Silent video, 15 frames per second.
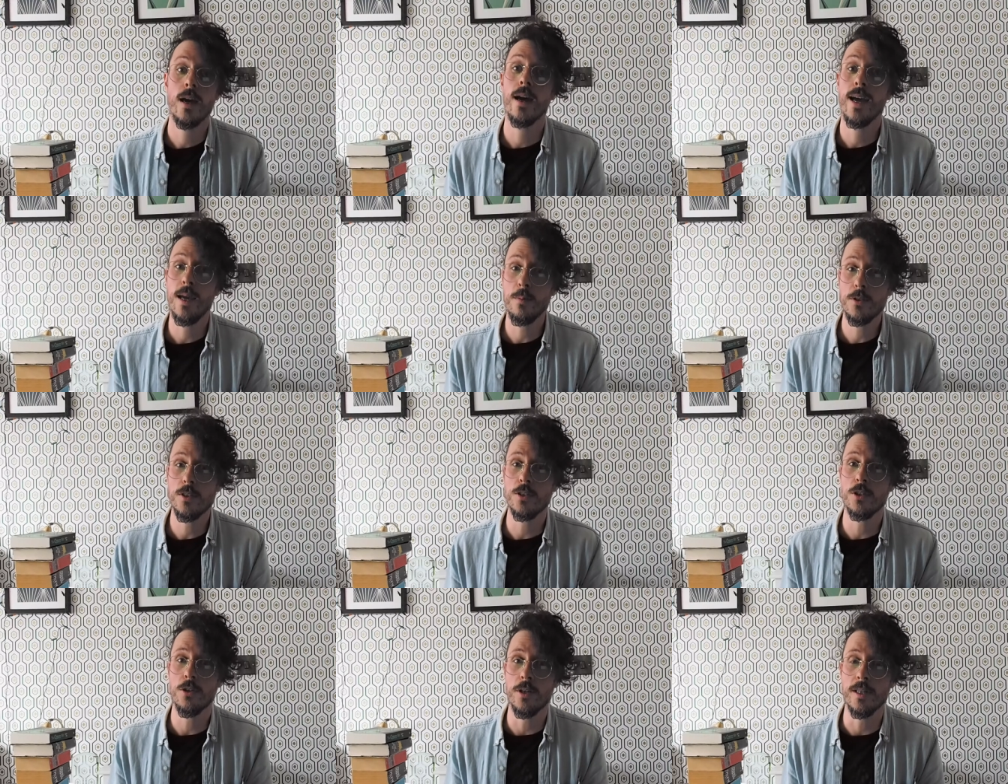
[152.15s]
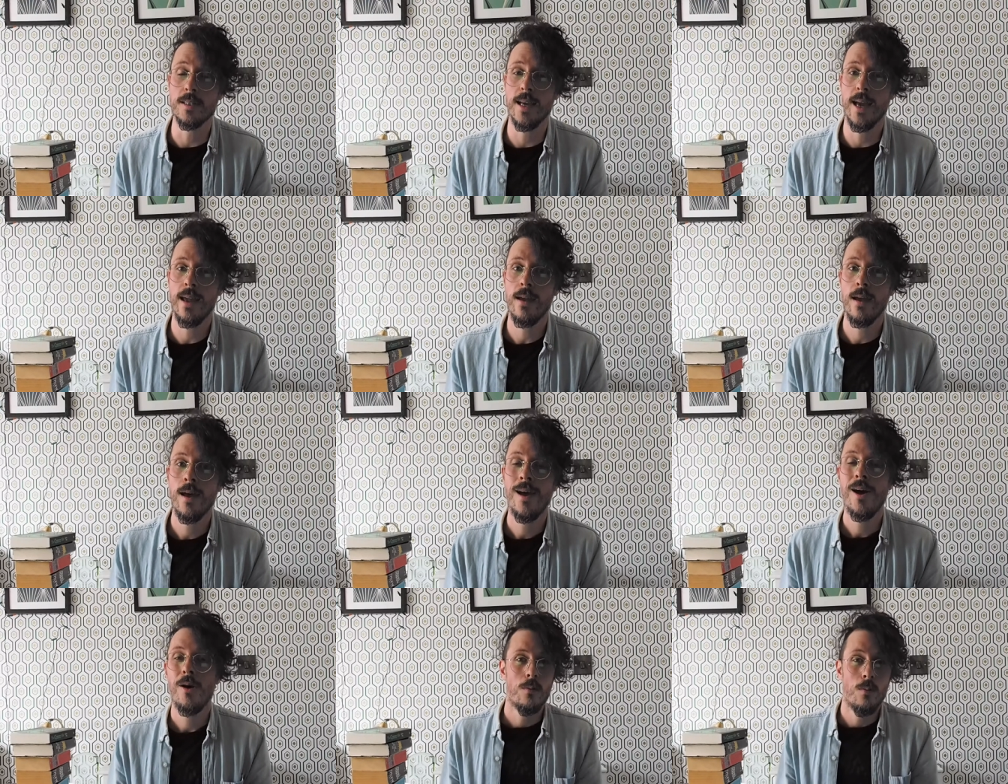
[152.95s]
A hipster choice, eh?
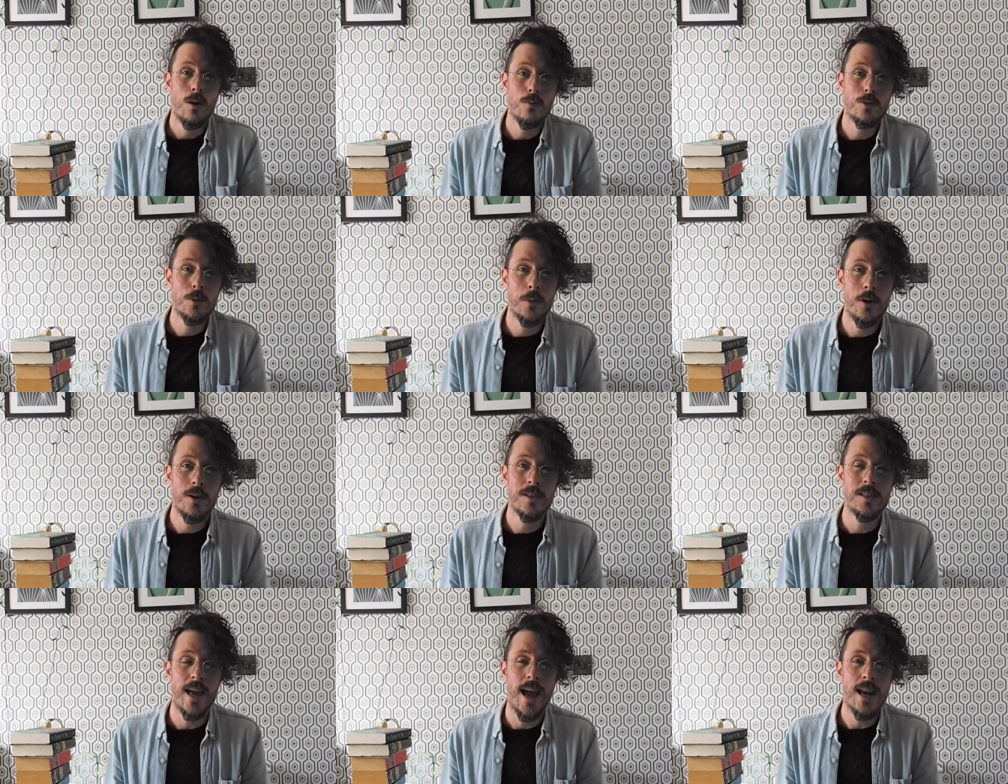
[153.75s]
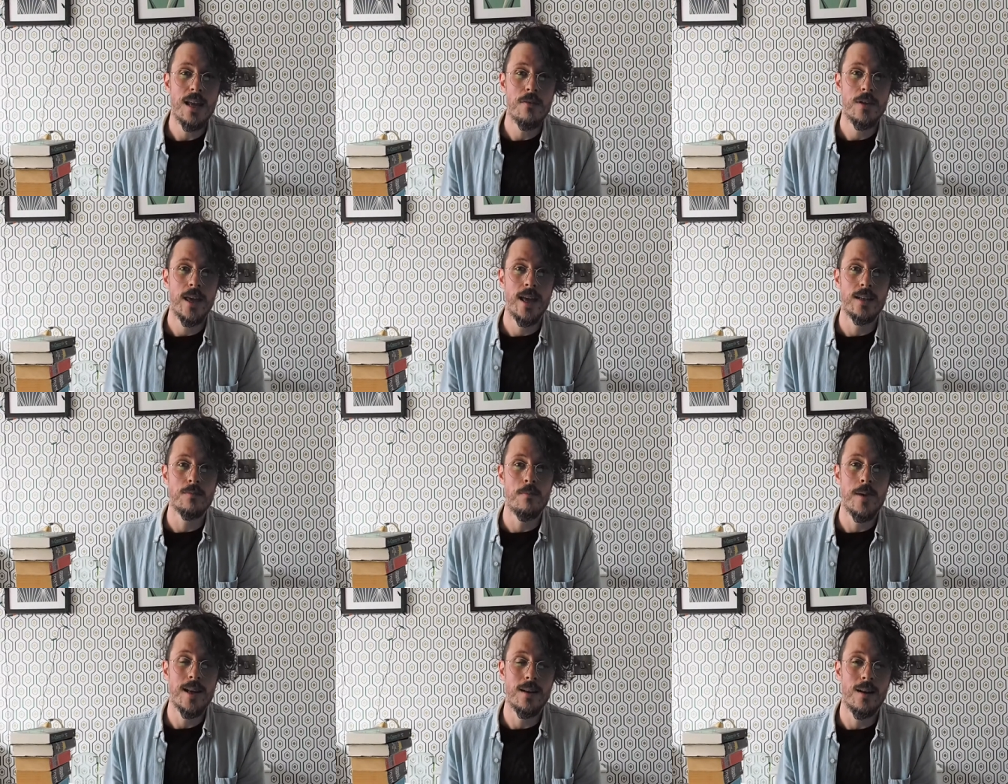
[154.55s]
Well, to be honest, any of King's
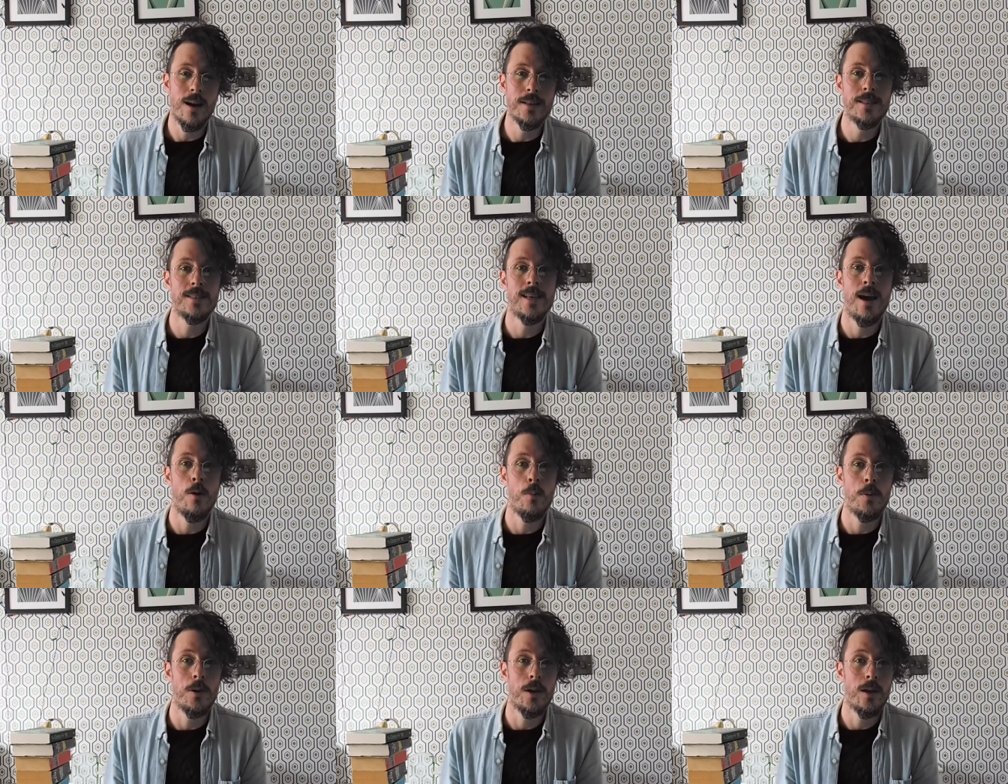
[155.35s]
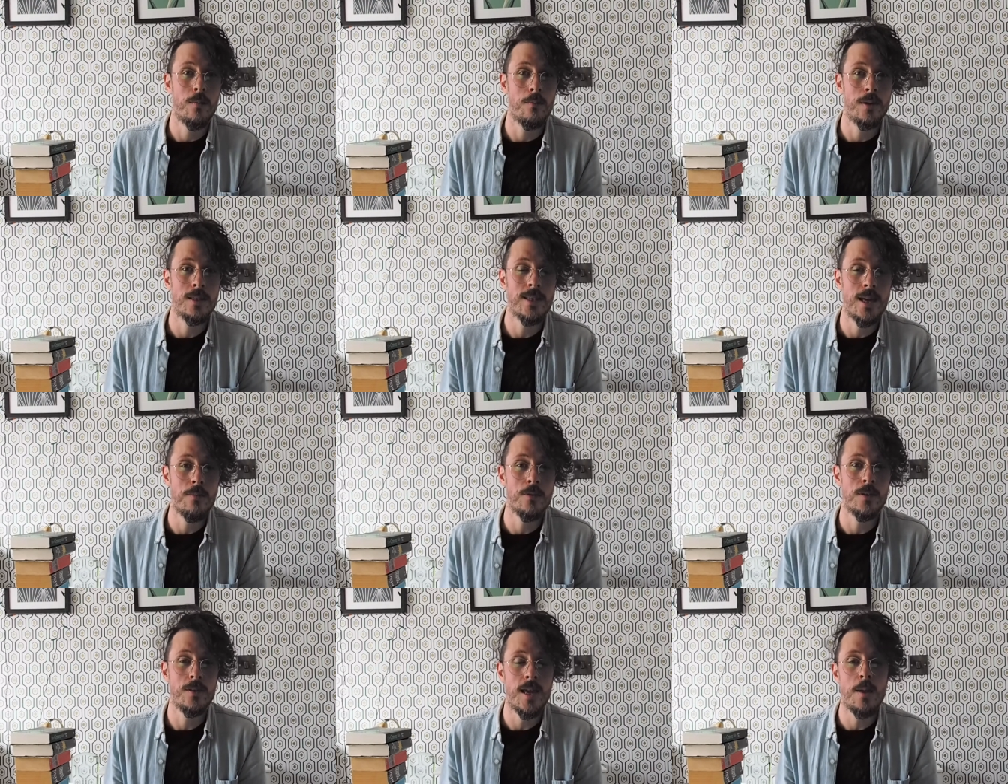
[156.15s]
mid 90s output can be
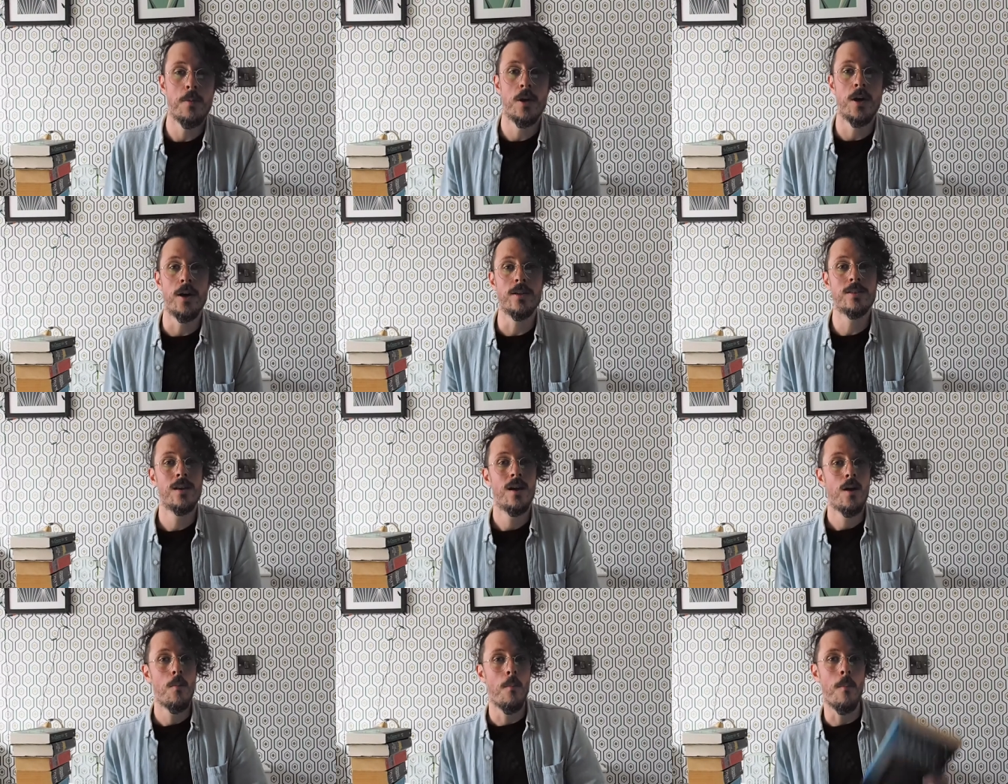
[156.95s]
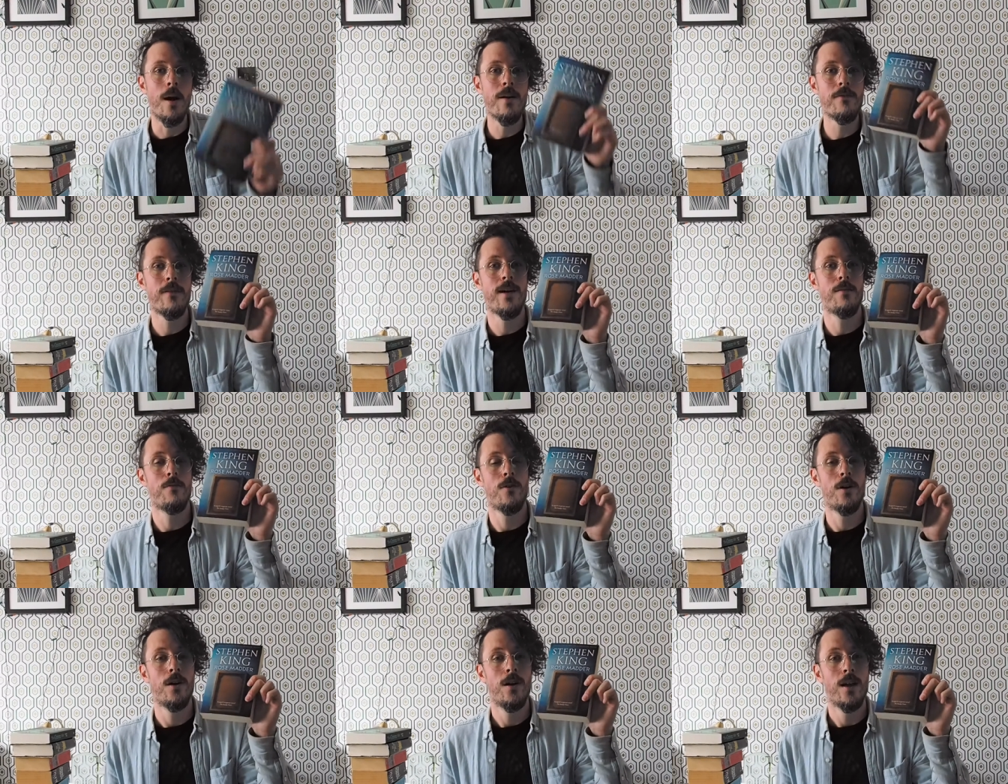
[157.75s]
deemed a deep cut. My
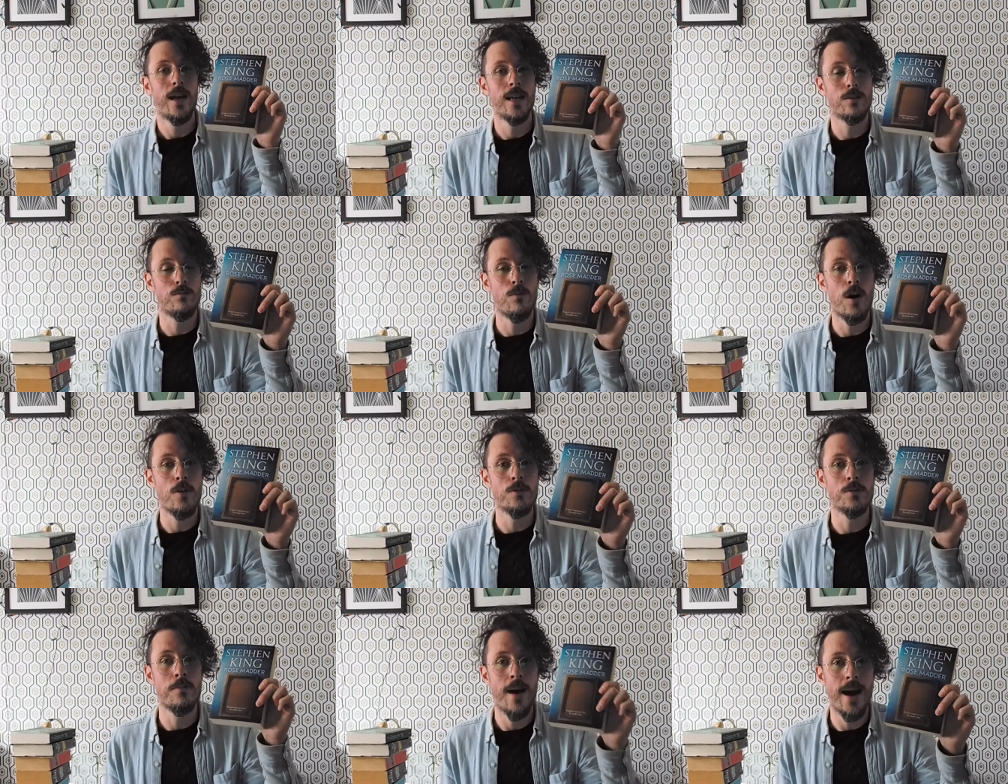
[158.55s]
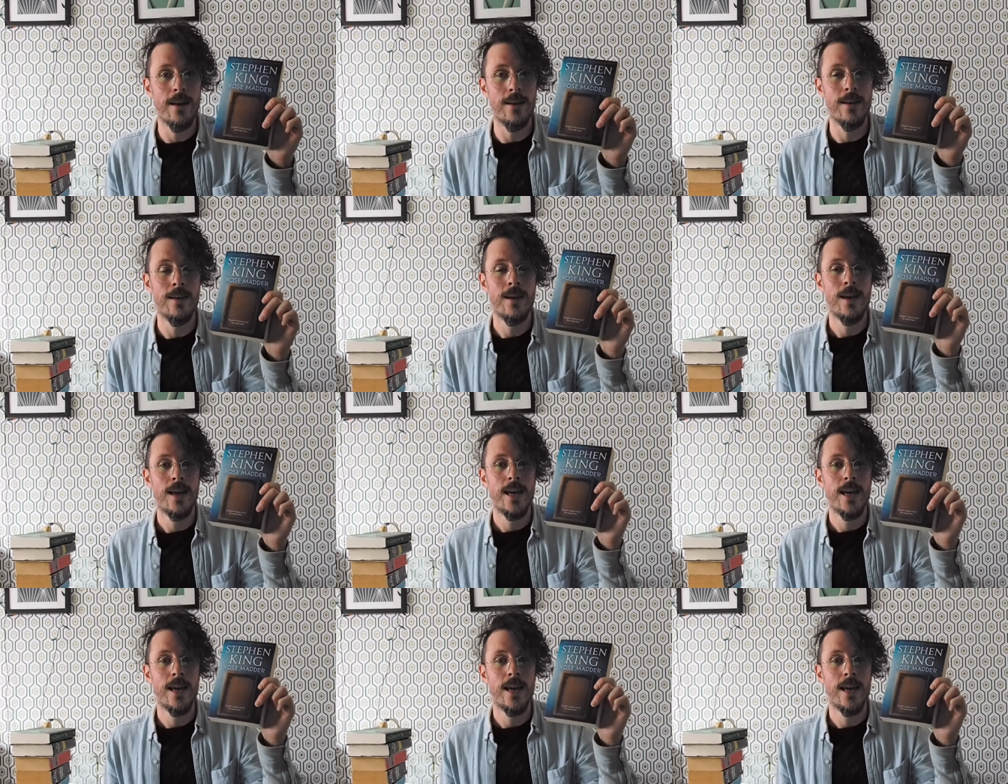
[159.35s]
favourite is Rose Madder.